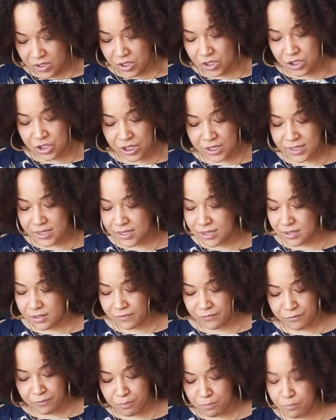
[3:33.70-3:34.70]
just
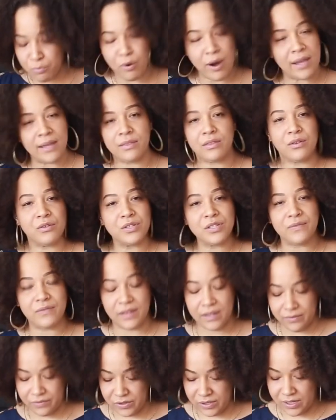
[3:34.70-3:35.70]
to brighten those
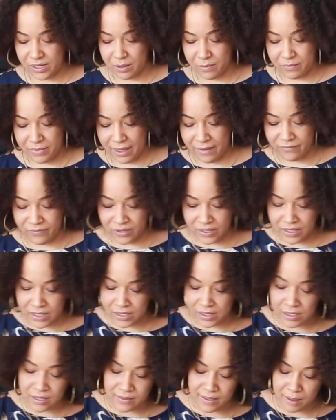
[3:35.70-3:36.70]
flavors up. That
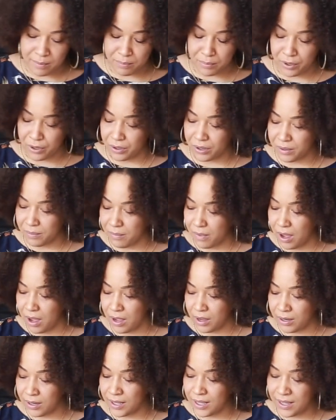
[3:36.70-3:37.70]
vanilla, that
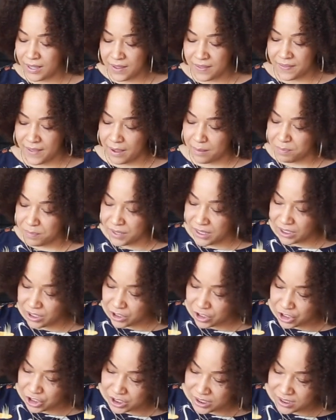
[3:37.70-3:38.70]
bergamot, that
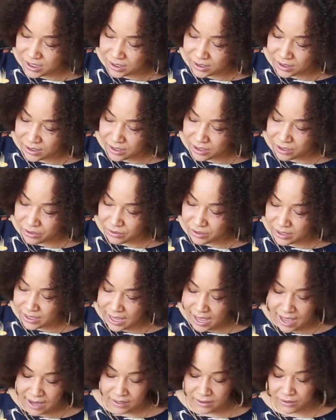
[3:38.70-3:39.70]
peach, just to literally
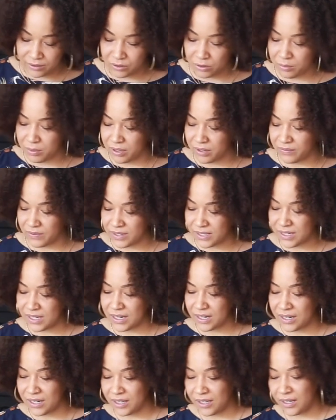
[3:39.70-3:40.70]
add a little bit of
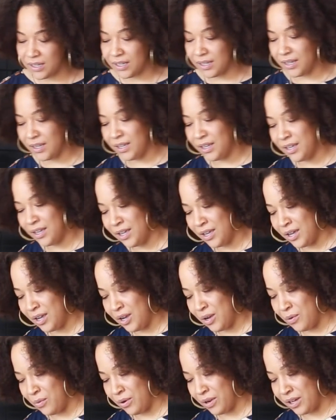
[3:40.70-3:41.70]
acidity.
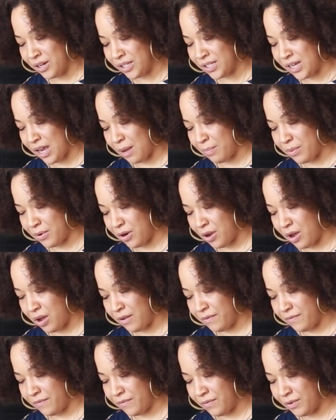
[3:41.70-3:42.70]
We're gonna top it
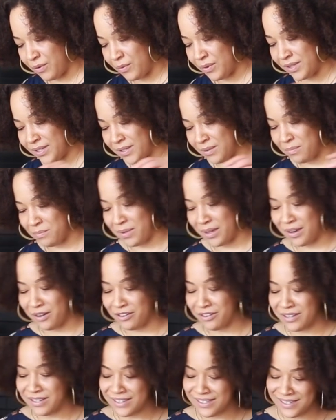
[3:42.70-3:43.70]
off with some
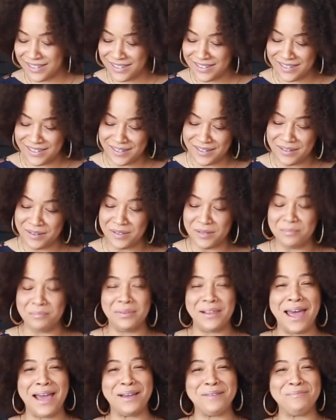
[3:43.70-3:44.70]
berries,
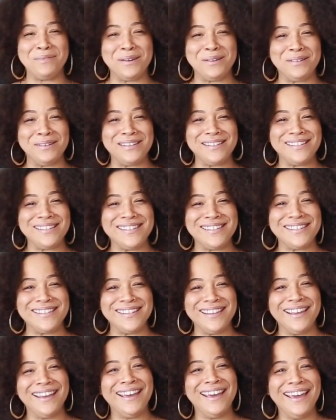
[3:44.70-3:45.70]
blackberries,
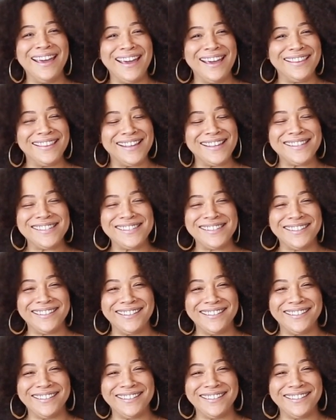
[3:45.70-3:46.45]
and that's it.